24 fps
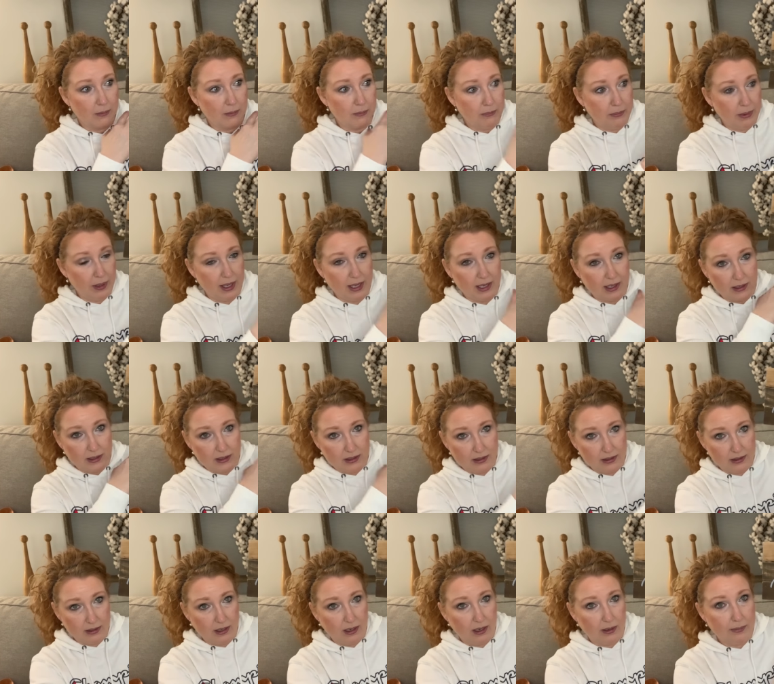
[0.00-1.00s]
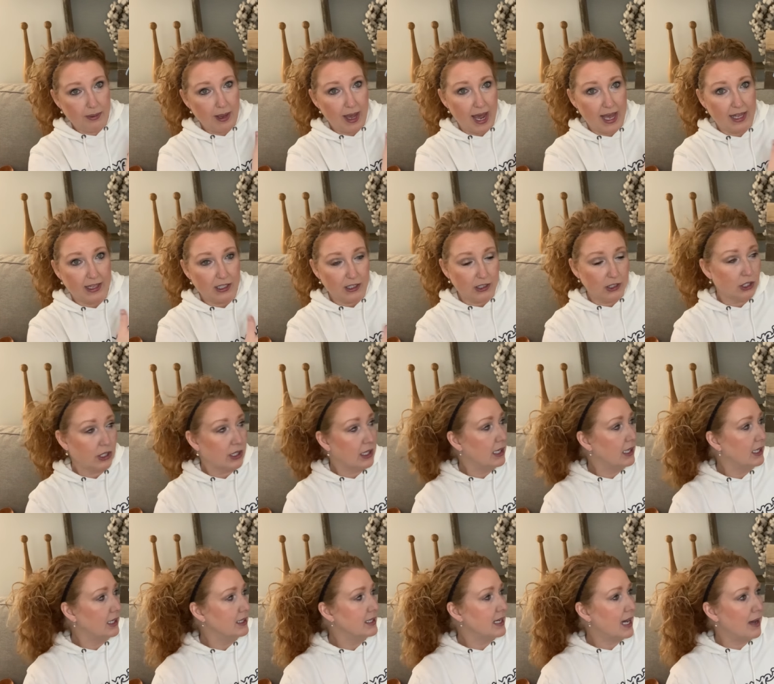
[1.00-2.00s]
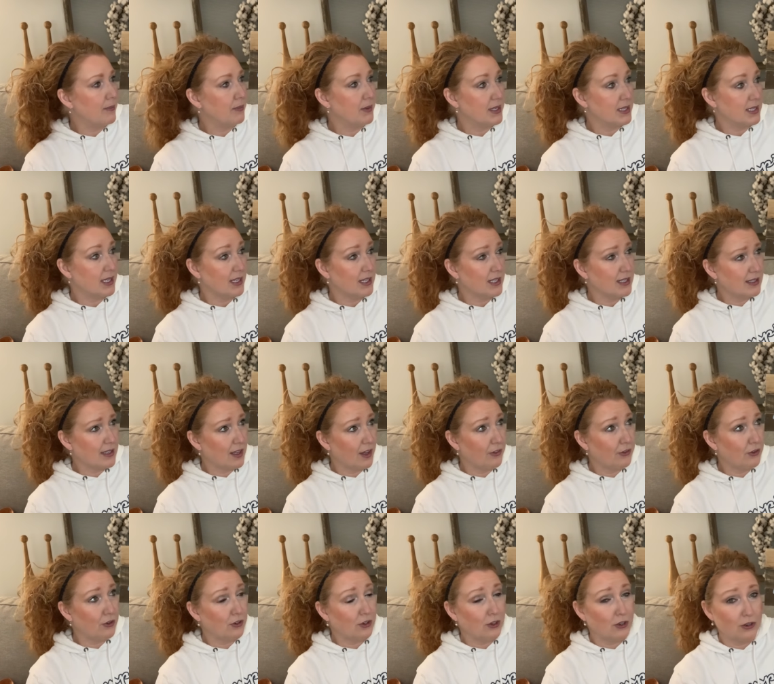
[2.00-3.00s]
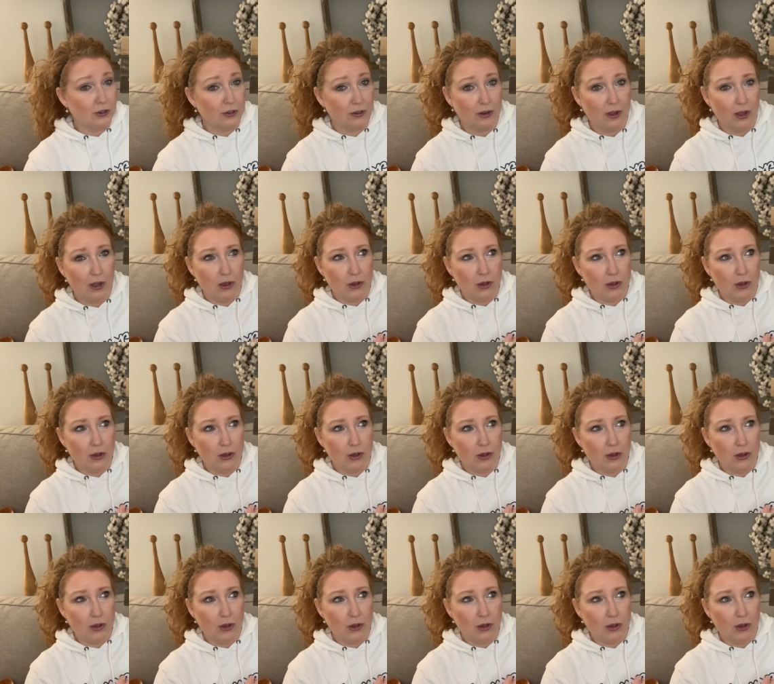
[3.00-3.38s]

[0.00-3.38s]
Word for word: big palette looking type that said Southerner,